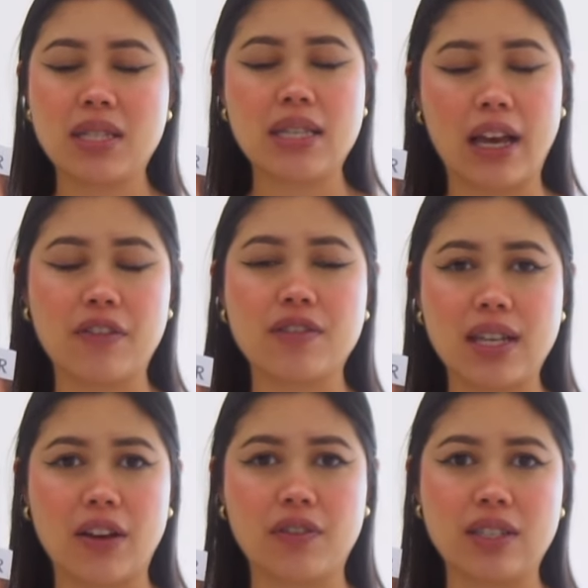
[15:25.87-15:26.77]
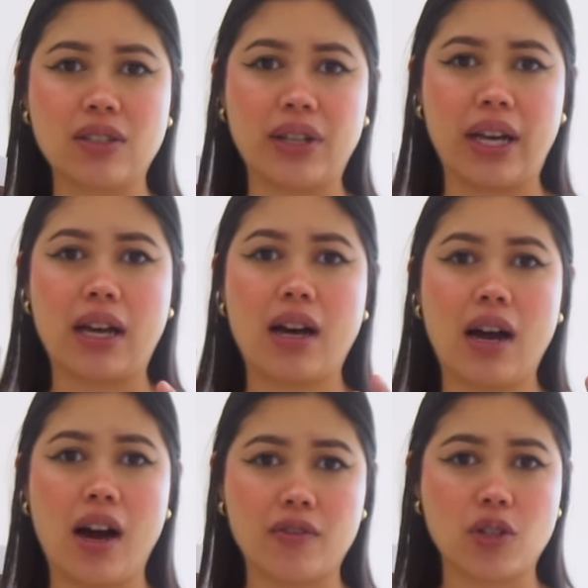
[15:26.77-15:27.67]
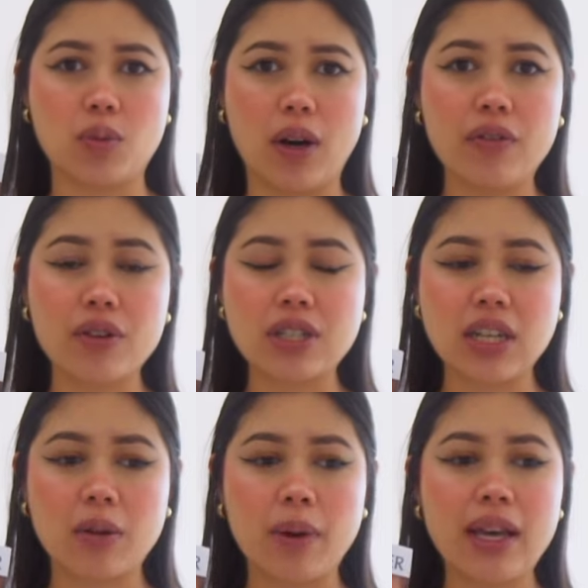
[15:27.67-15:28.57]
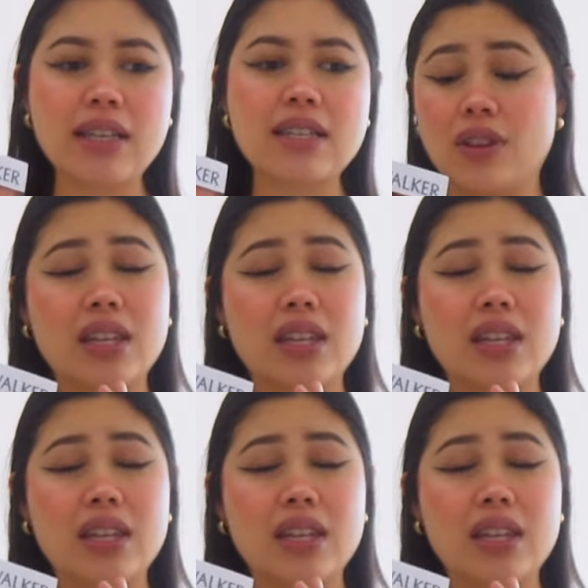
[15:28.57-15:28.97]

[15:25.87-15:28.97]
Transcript: safe safe until like after 12, 13 weeks.